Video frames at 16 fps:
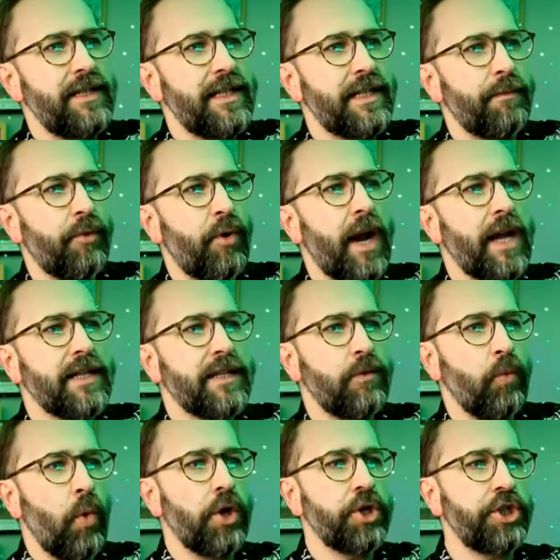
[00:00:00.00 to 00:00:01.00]
is a brass
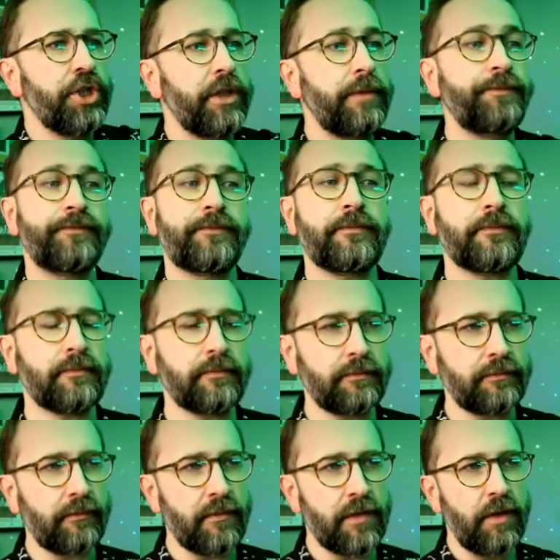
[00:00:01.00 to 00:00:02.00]
washer,
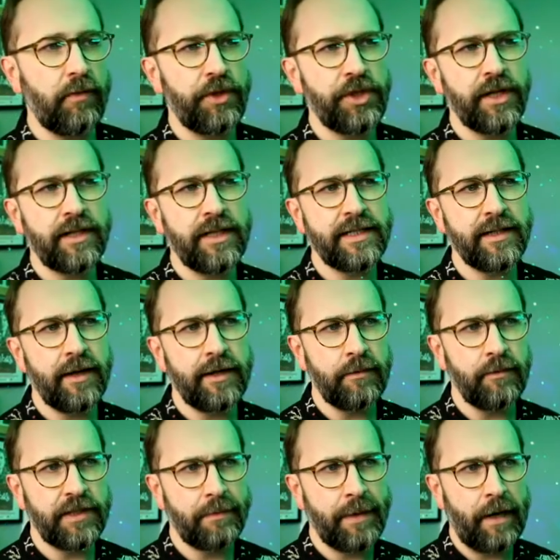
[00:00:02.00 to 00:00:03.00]
which I decided
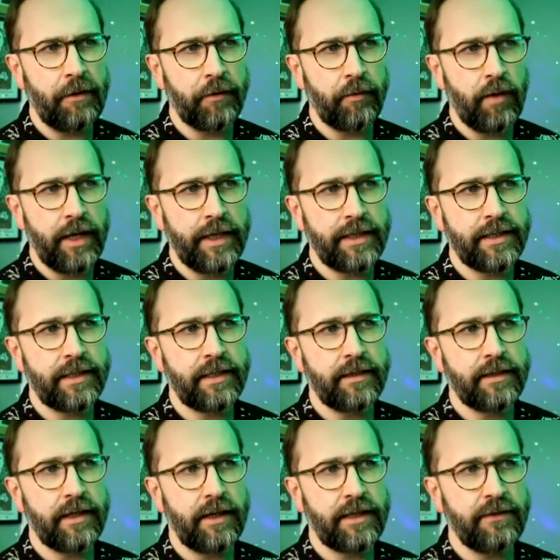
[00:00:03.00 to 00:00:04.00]
was about the right
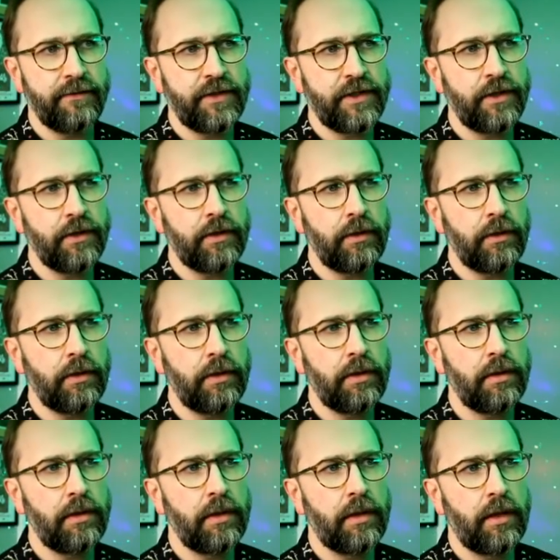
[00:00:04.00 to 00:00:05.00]
size of circle,
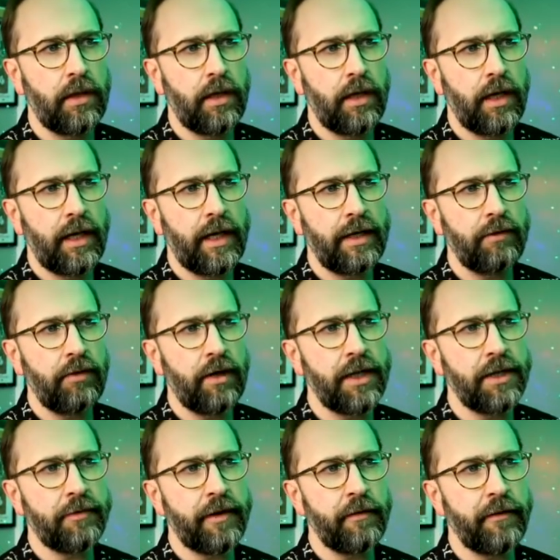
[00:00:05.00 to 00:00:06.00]
a
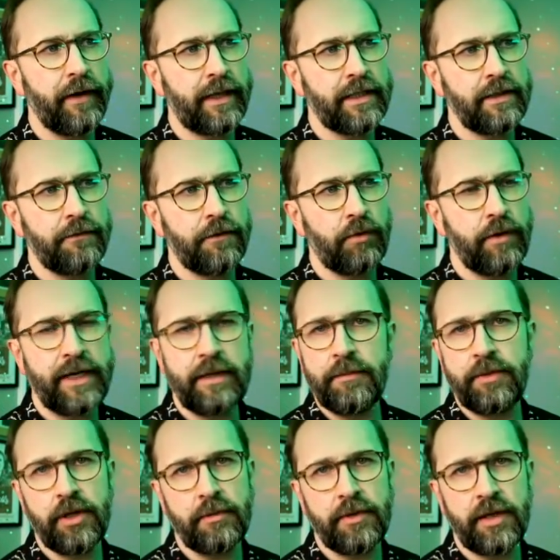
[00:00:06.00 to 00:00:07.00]
rather ineffective green
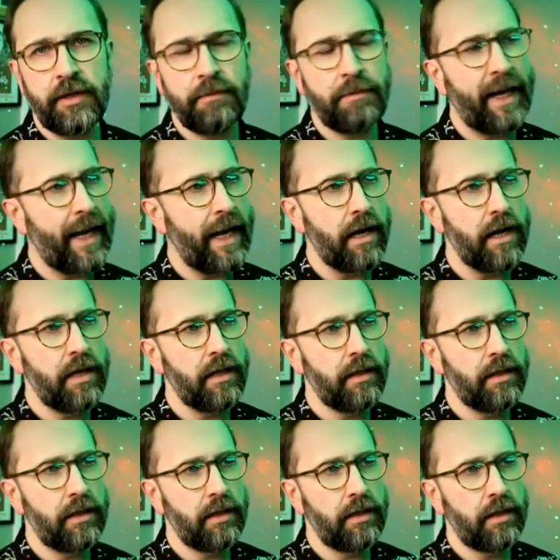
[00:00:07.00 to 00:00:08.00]
permanent pen,
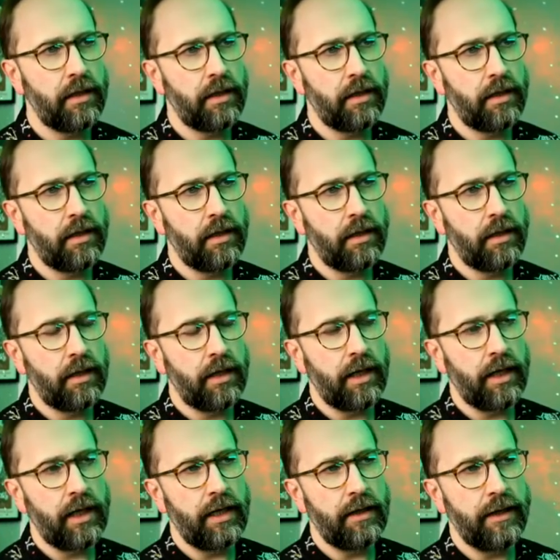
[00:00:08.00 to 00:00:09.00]

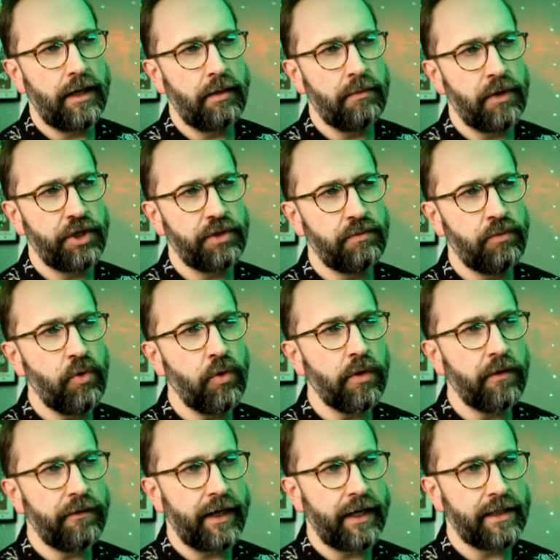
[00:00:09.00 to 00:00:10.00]
and then a much more
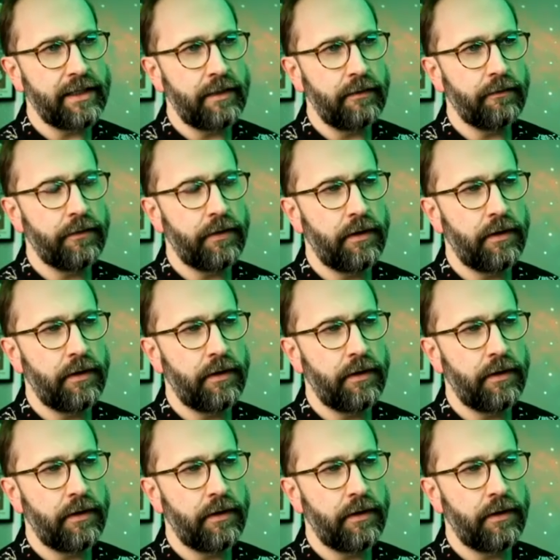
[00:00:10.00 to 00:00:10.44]
effective